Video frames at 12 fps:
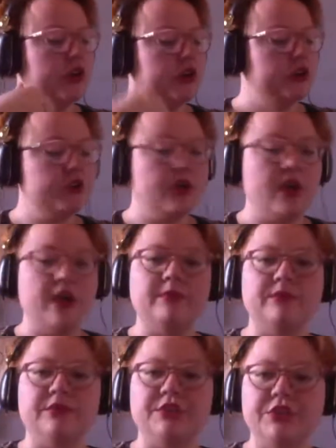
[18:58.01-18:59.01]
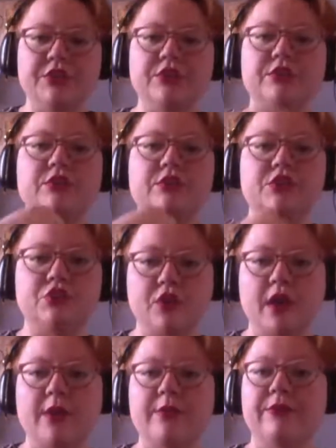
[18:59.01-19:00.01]
strum, 2,
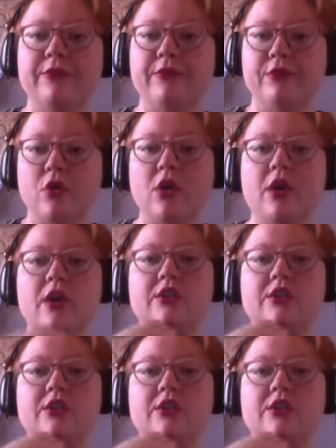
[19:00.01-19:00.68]
strum, 4,